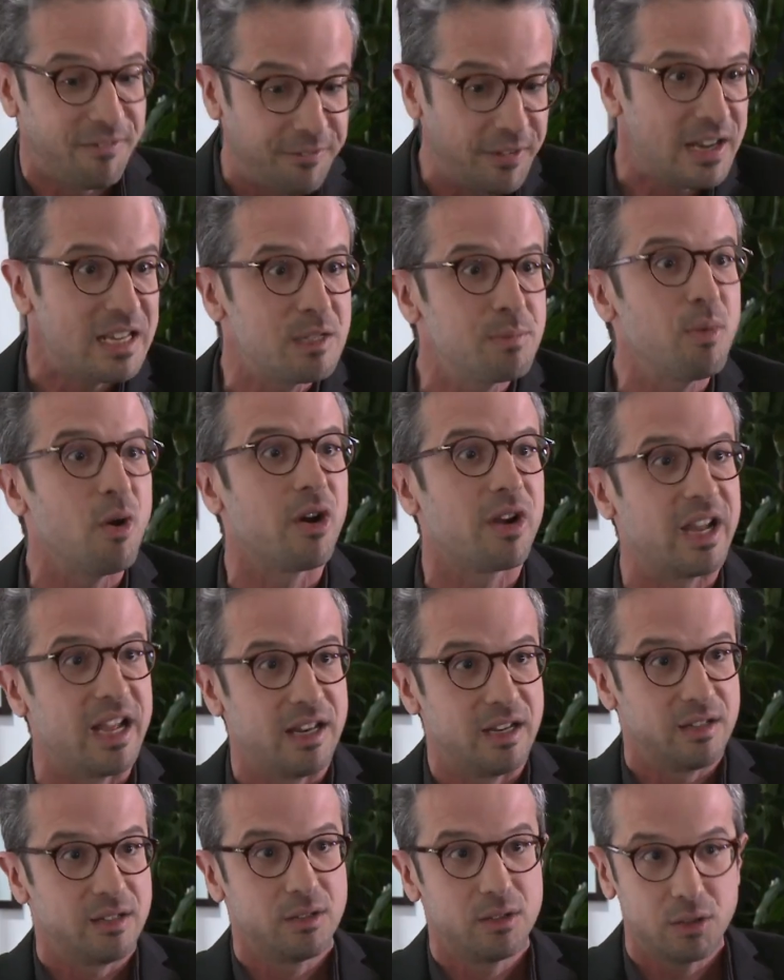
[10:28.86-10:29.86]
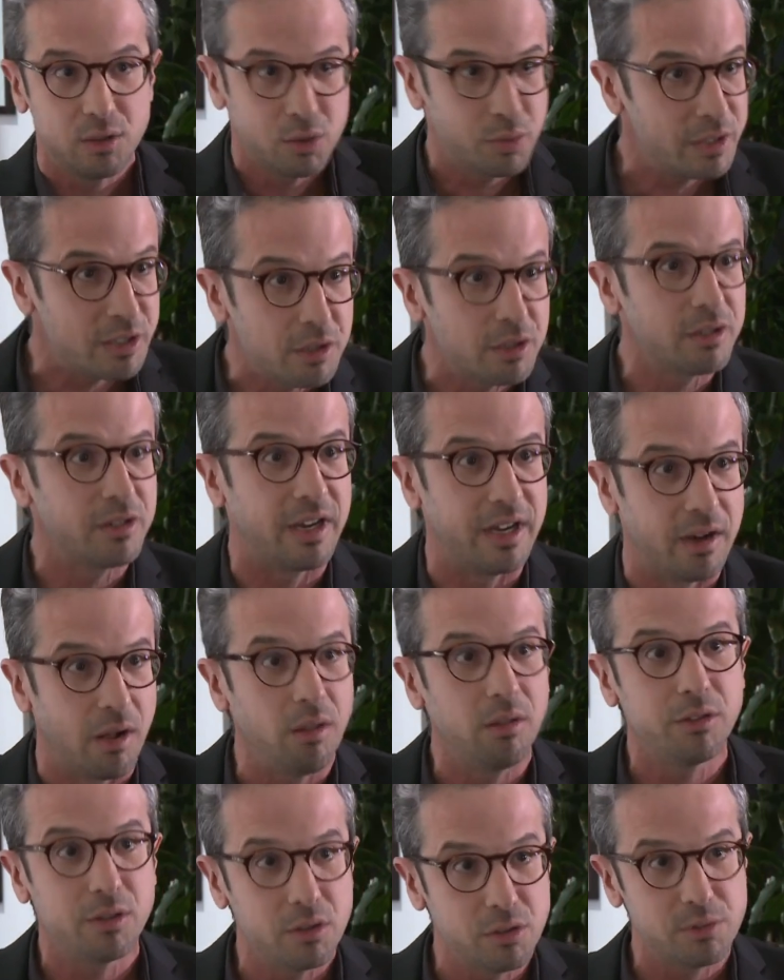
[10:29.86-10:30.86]
Facebook and Twitter and
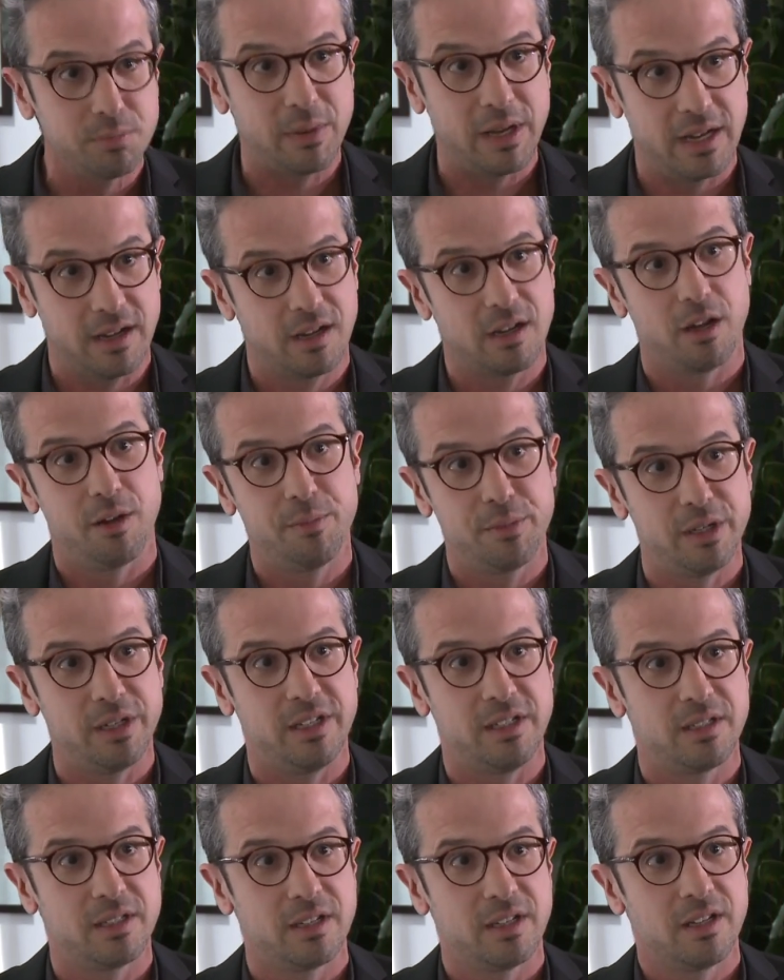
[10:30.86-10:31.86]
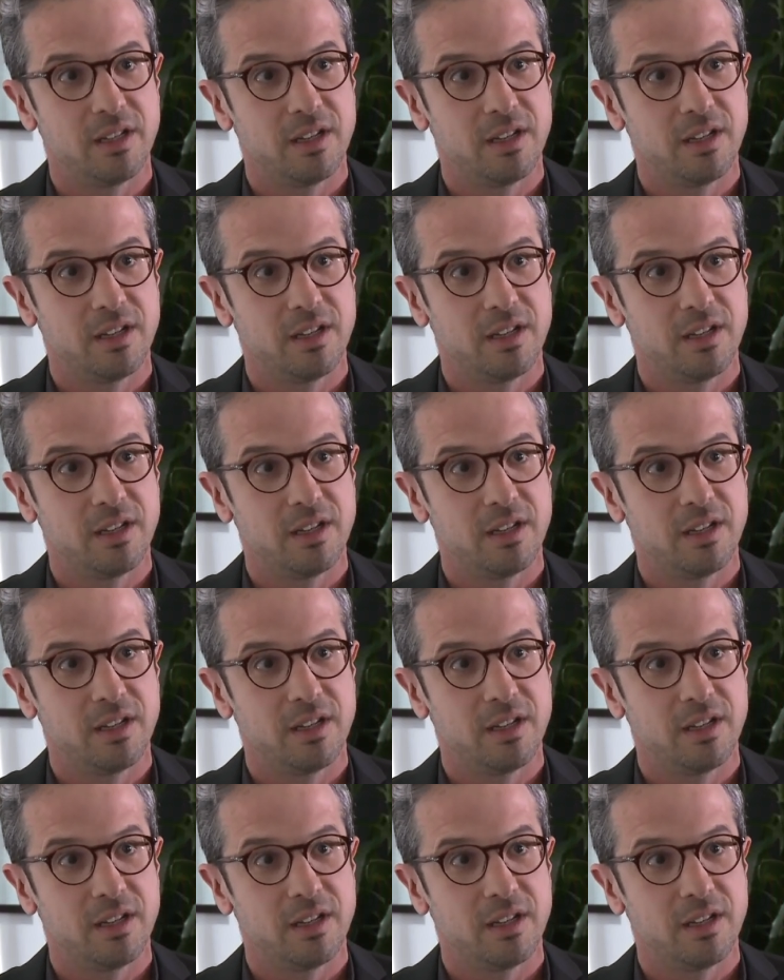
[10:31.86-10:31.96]
all those big companies?